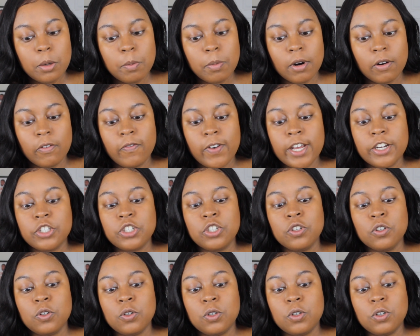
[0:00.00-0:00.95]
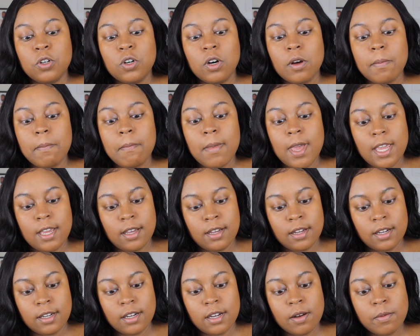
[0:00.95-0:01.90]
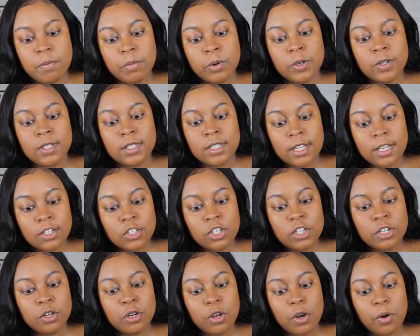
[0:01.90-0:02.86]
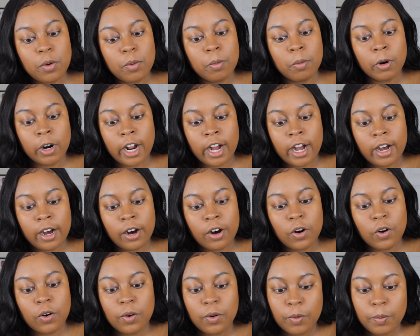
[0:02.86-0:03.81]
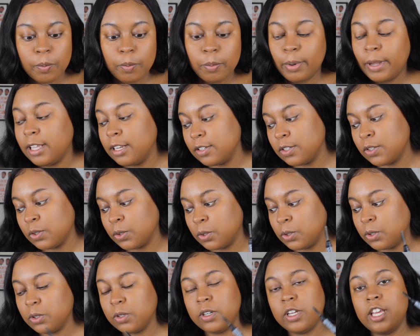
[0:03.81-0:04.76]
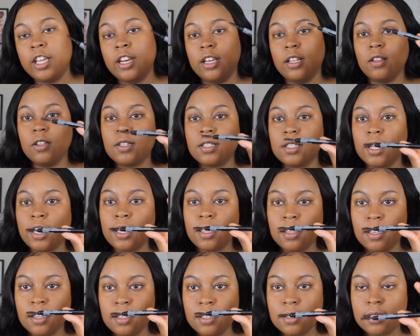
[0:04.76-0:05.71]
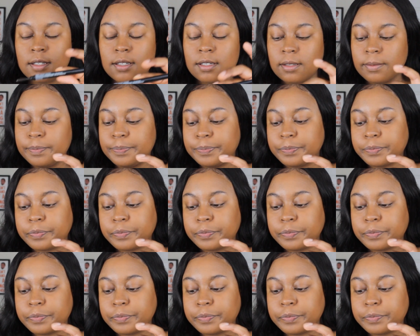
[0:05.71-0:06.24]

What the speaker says: Professional Makeup Precision Brow Pencil, and it looks like this.